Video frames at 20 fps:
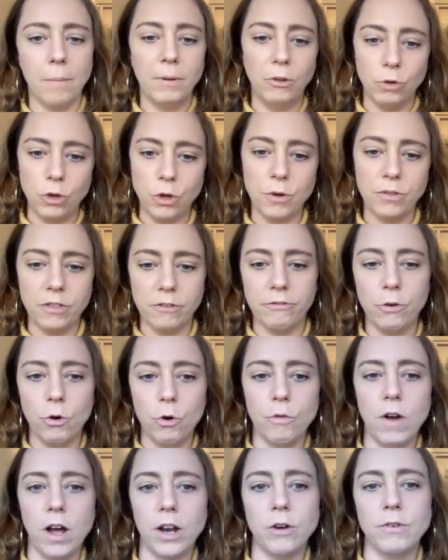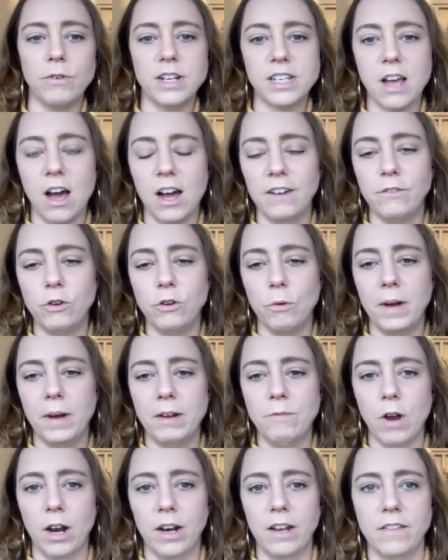or the floor runner is kind of your
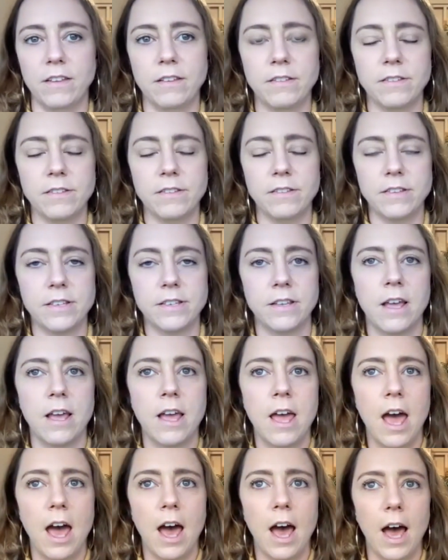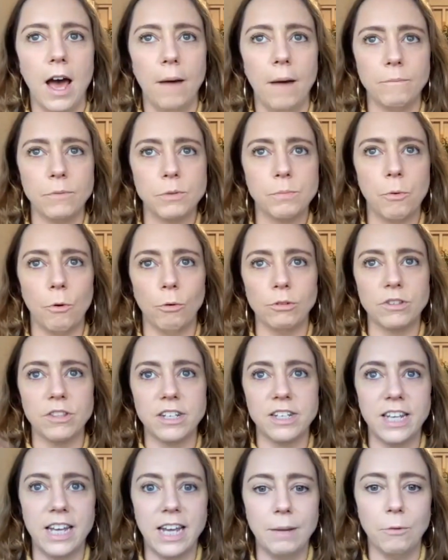main runner that supports
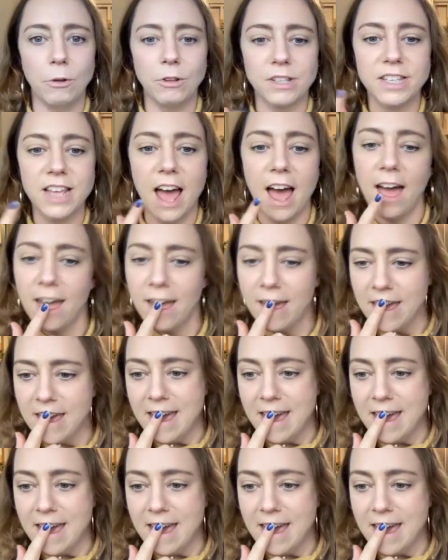the team on set.